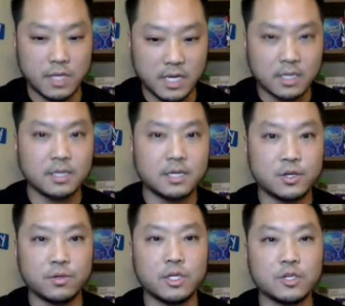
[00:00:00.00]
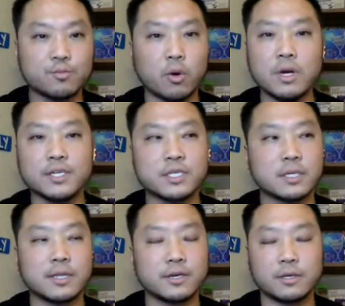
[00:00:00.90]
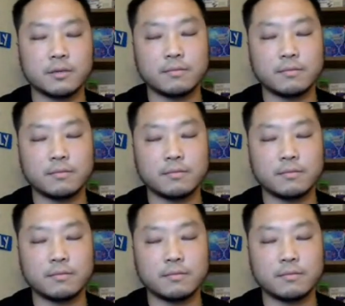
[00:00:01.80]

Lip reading: into these ports, the